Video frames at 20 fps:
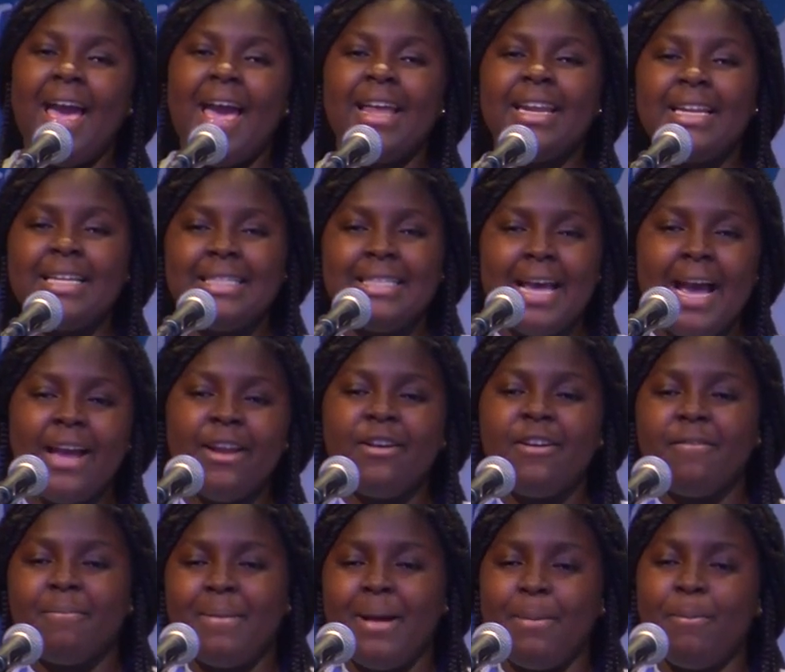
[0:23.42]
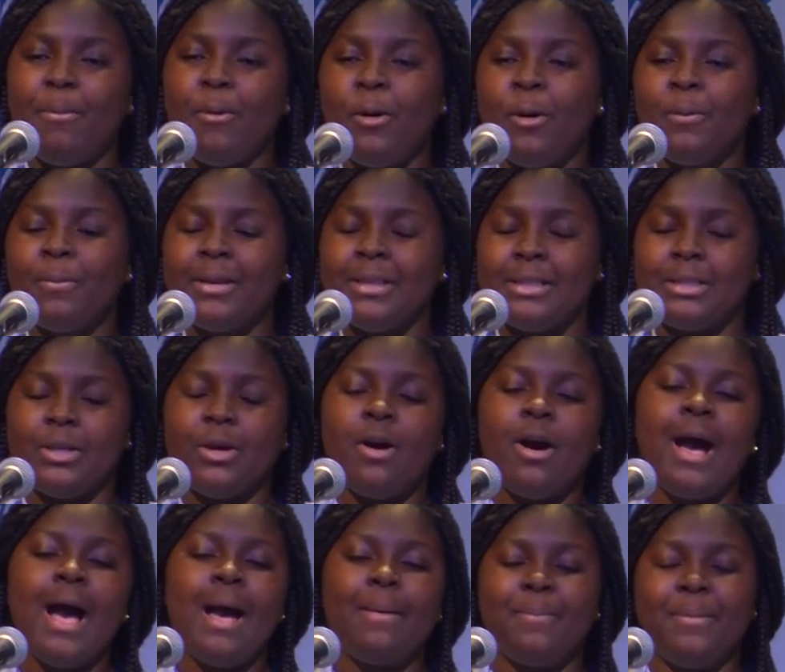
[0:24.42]
And the title of my poem is
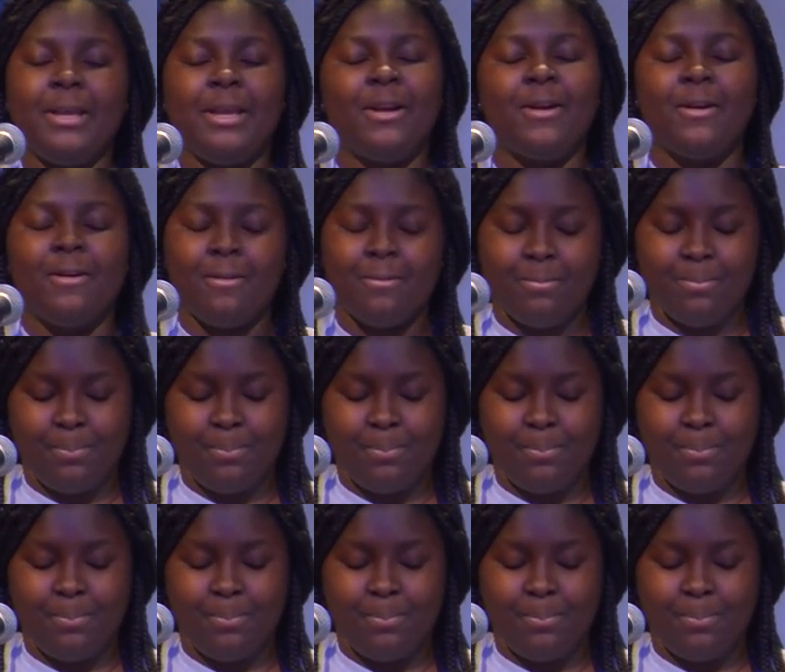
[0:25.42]
called Happy Girl.